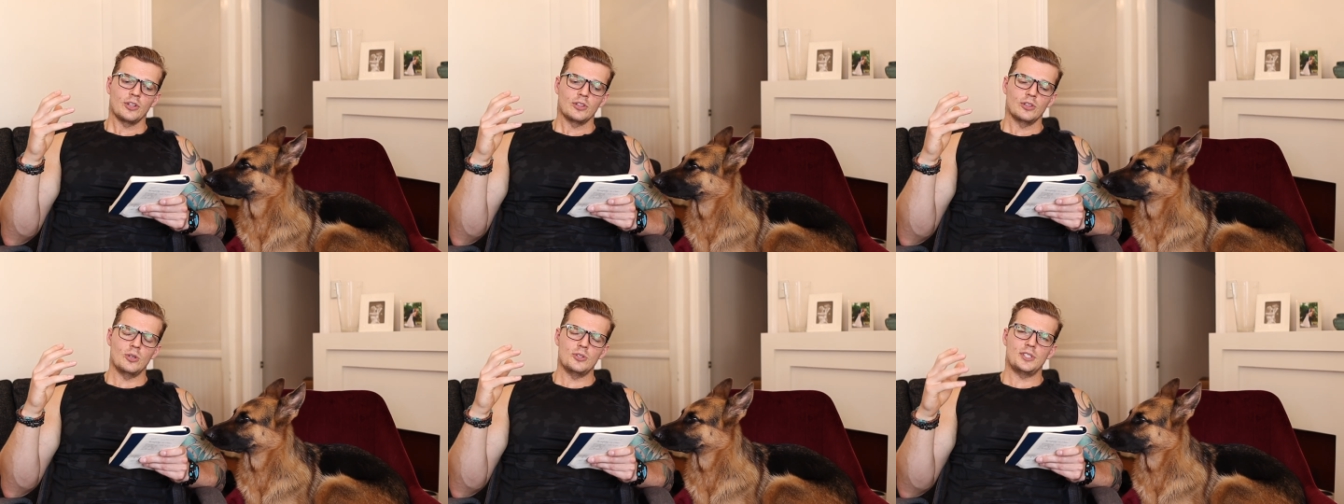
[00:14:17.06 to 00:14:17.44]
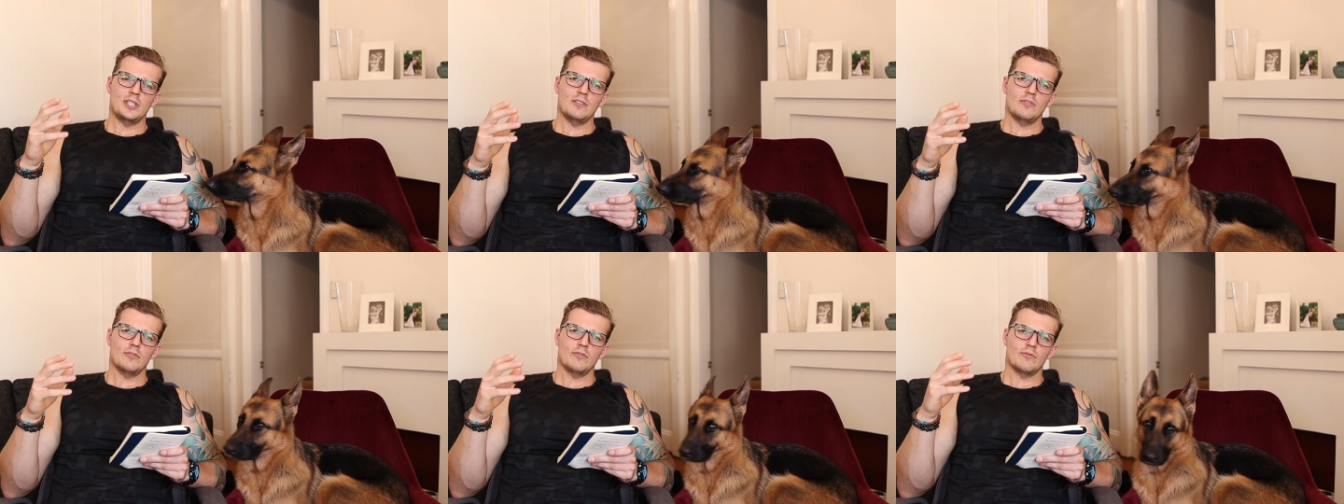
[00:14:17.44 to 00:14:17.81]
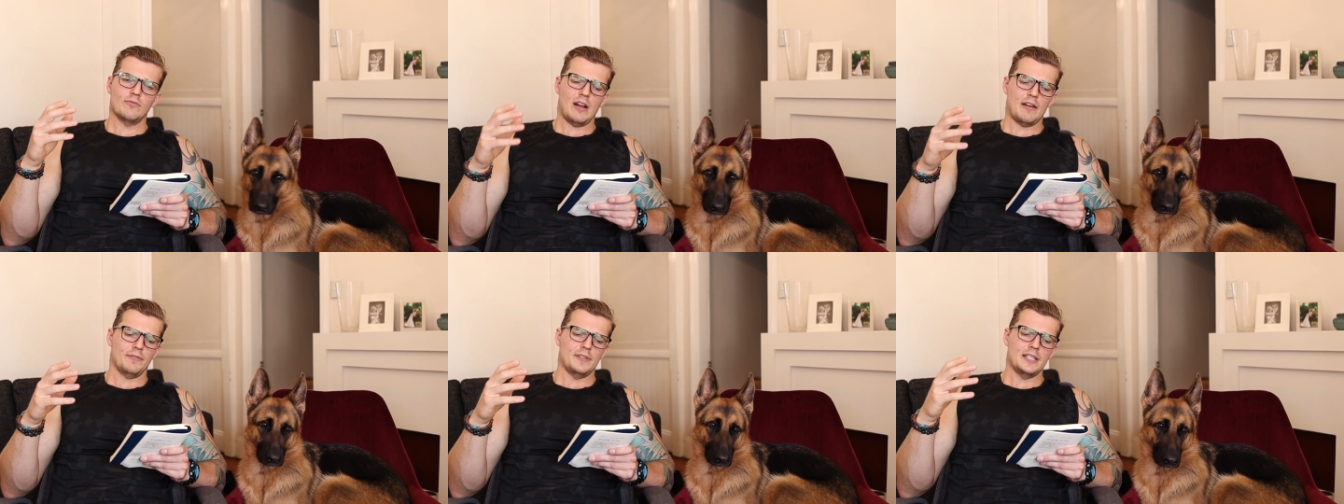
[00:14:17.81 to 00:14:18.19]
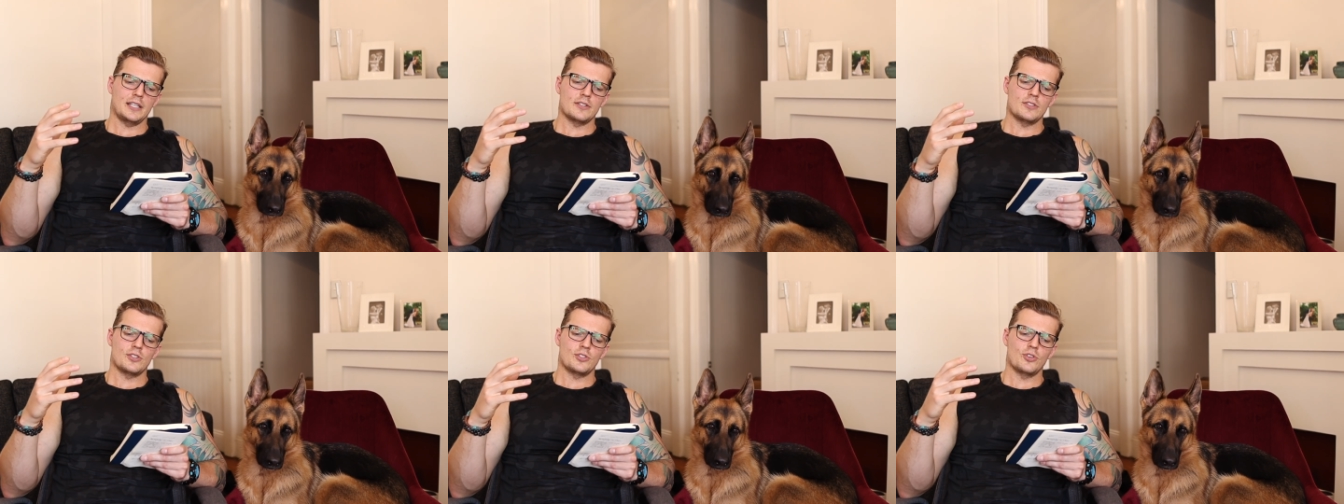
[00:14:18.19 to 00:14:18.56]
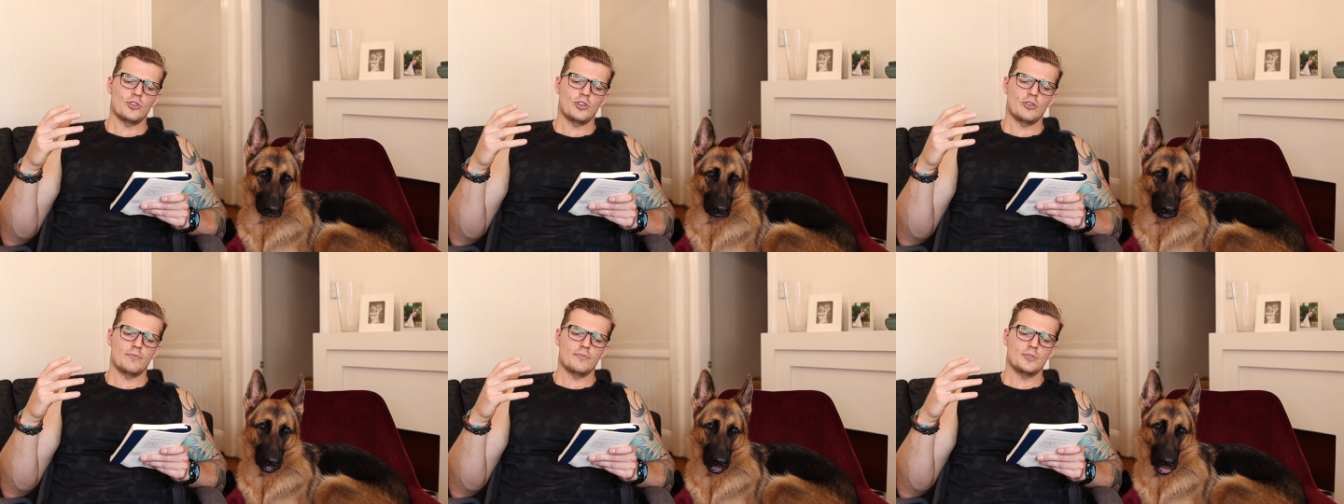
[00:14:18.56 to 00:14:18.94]
Lucy roughly
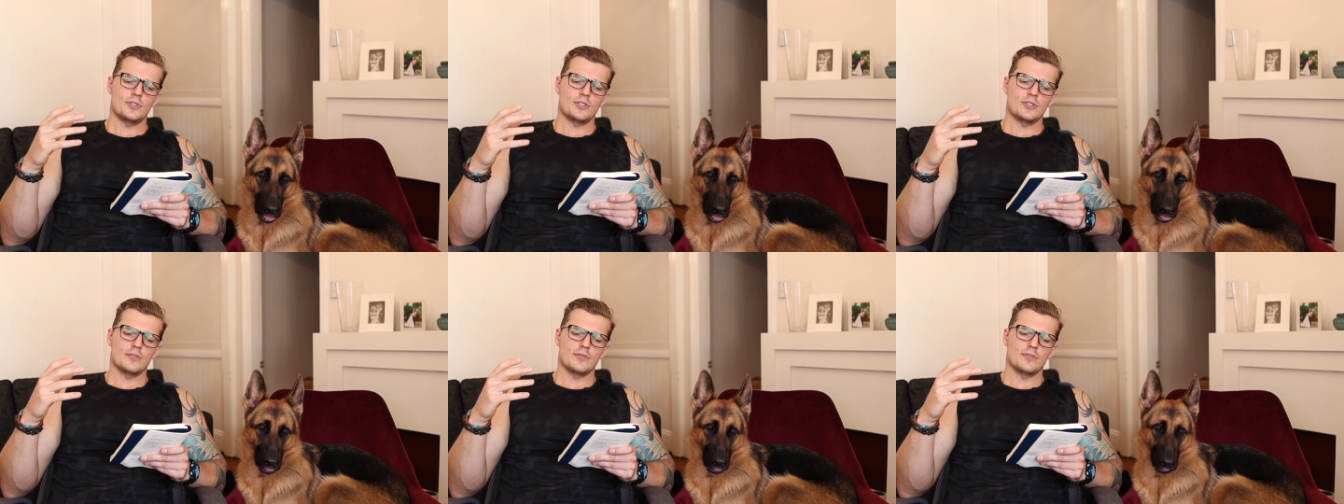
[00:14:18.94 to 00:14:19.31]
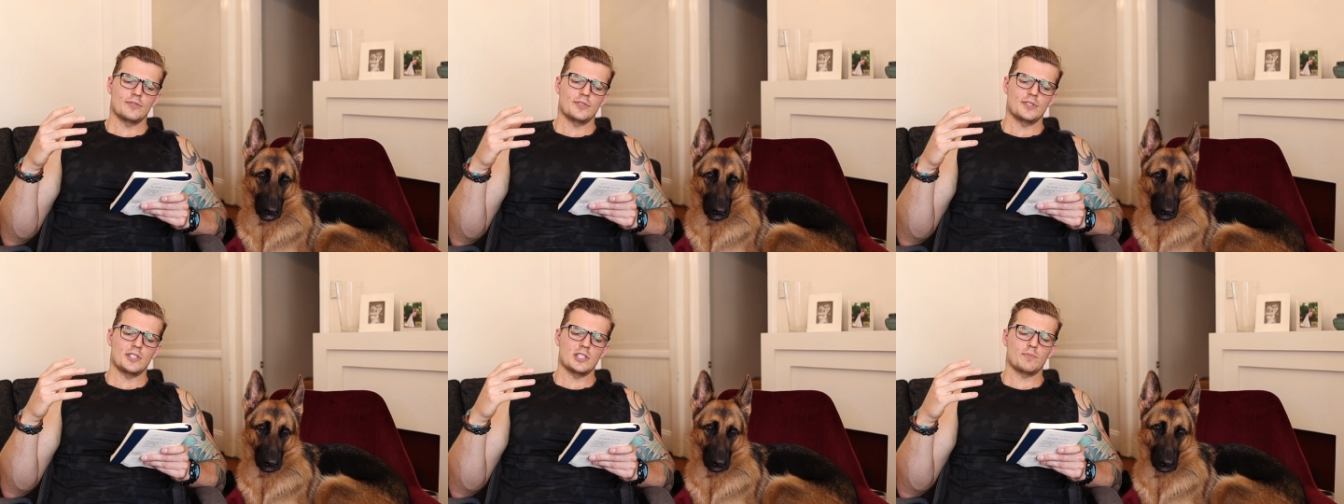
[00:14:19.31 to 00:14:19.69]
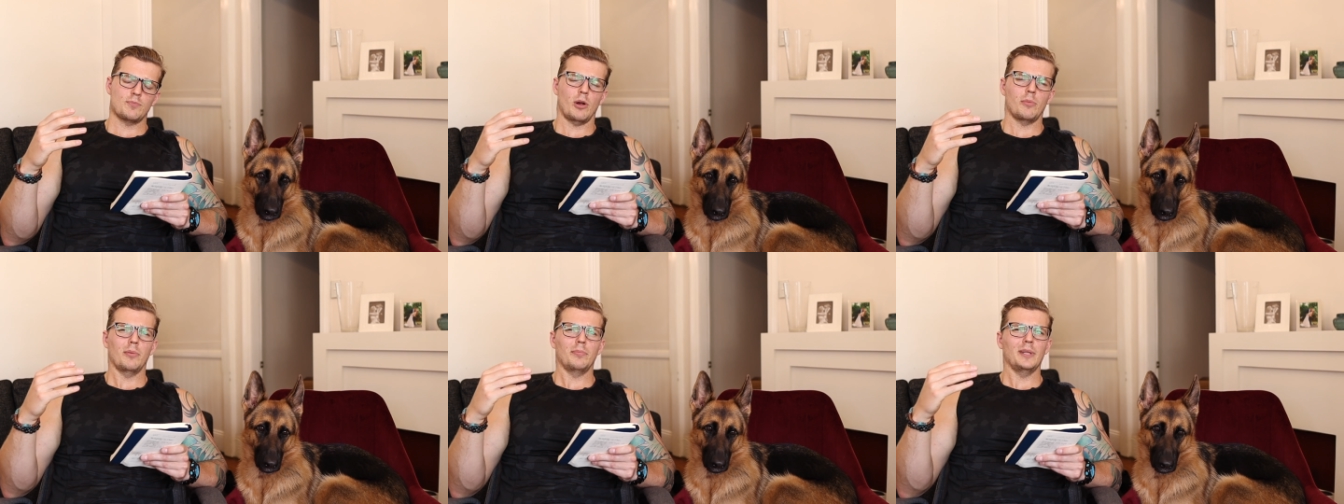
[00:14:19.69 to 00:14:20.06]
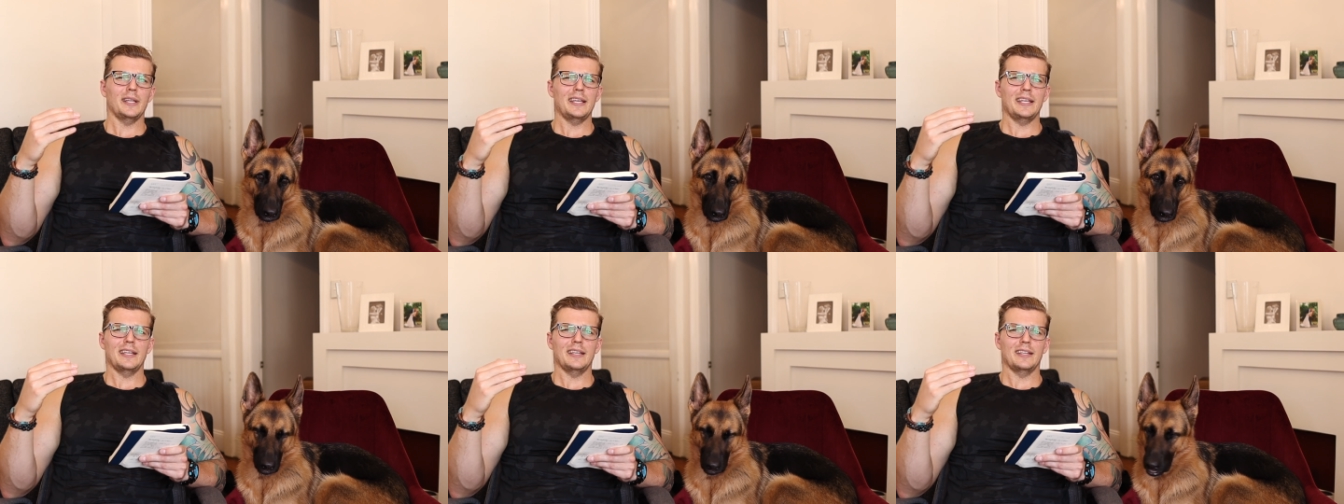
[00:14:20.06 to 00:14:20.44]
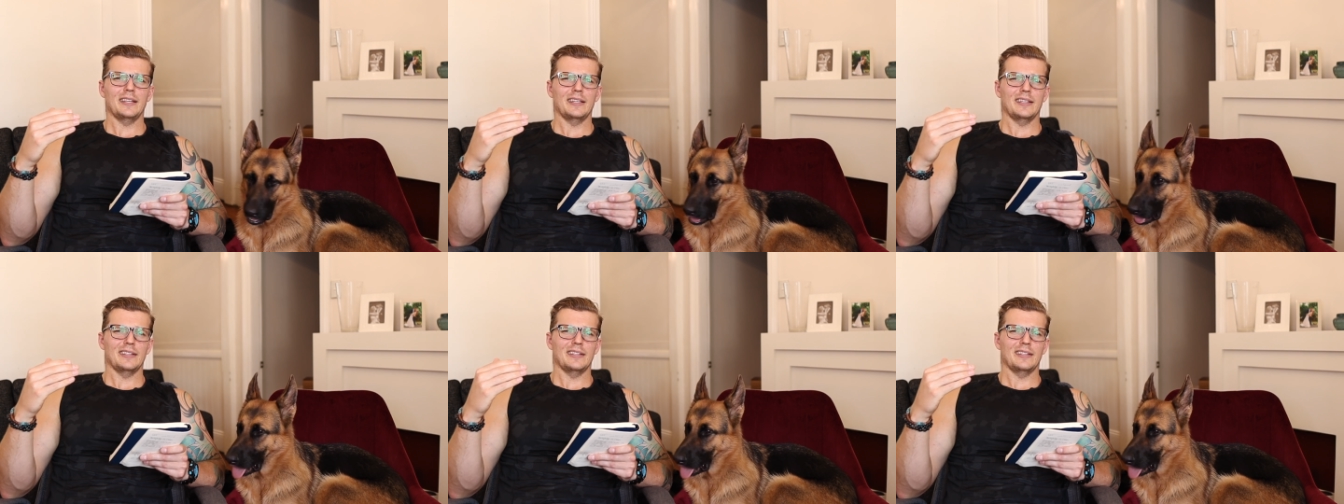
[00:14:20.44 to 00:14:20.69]
consumes, this is probably